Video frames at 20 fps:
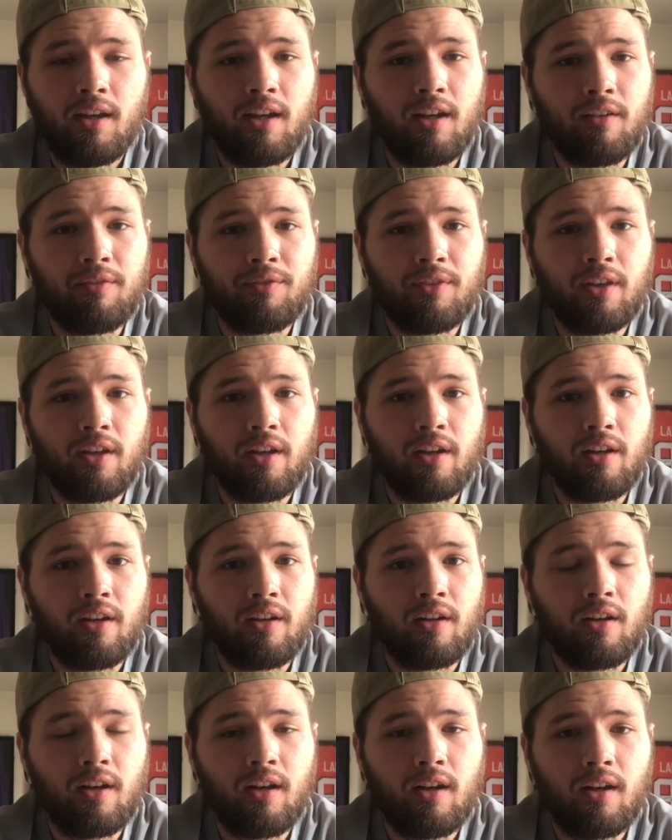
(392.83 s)
If
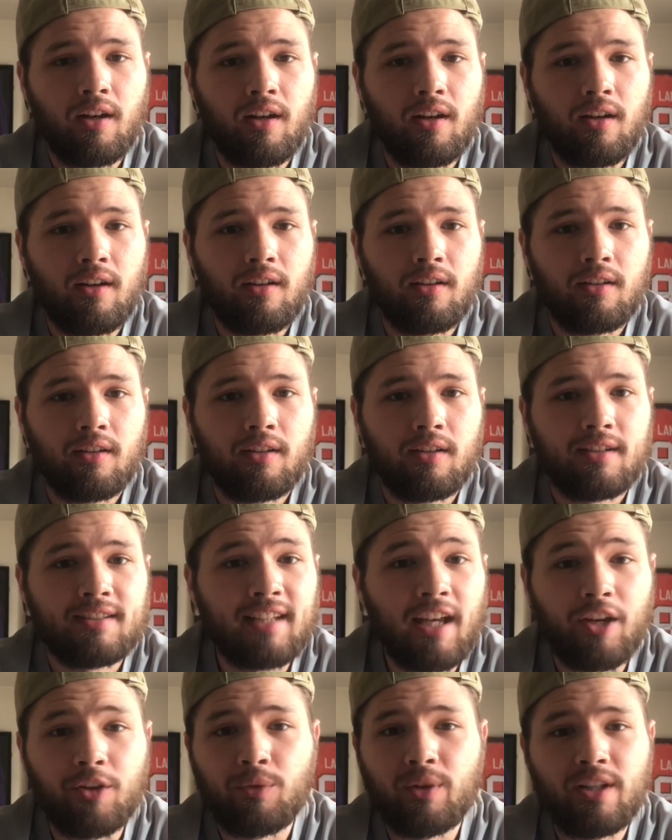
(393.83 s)
their
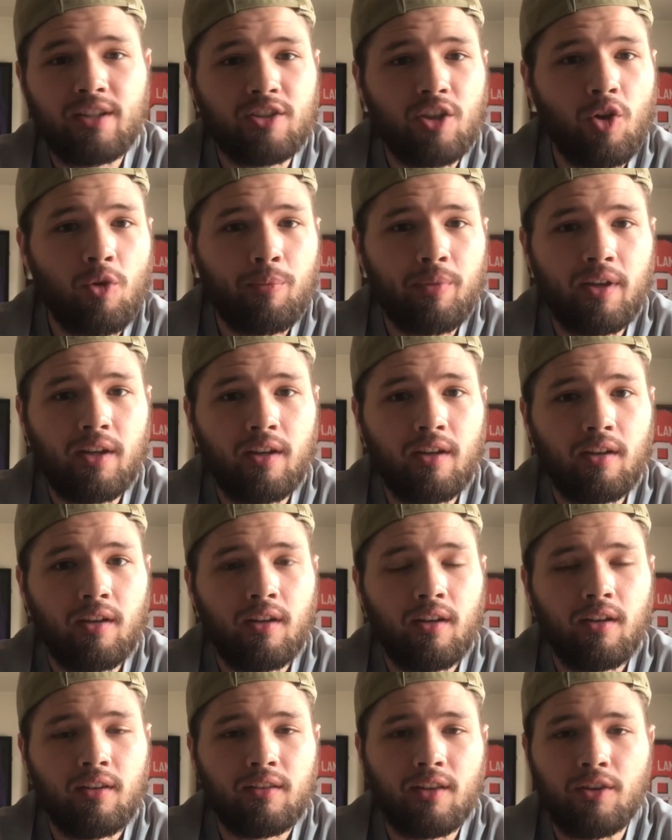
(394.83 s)
second read's open,
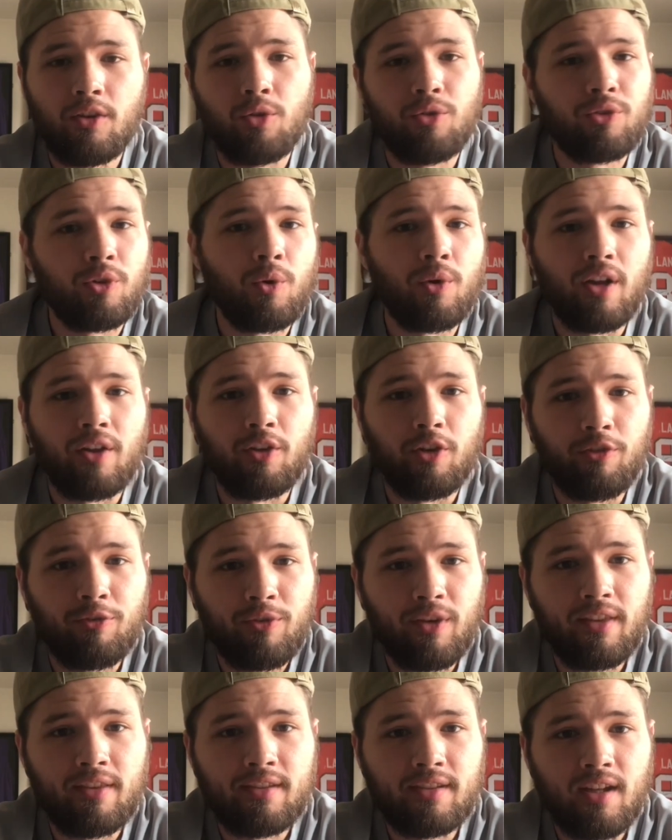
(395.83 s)
then they'll throw it on their
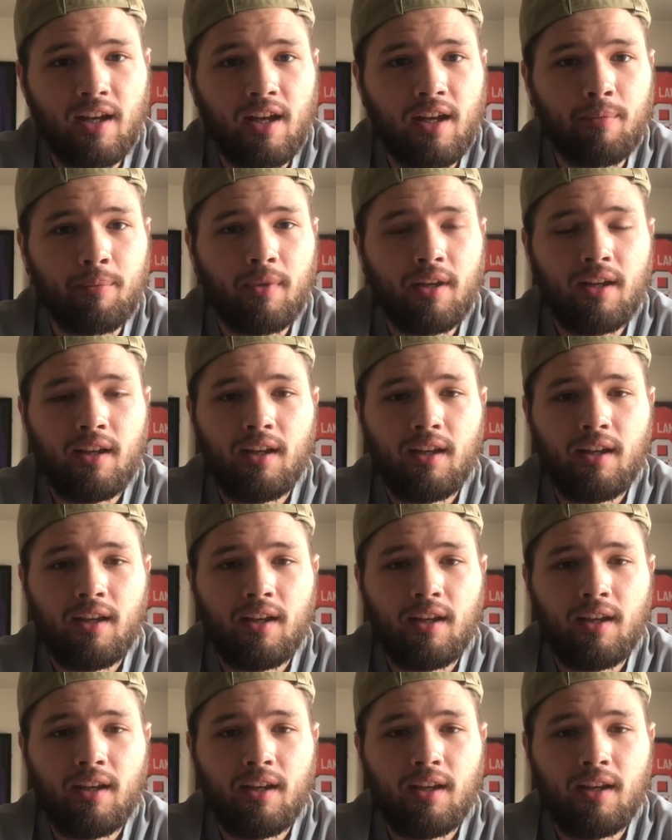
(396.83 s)
5th step.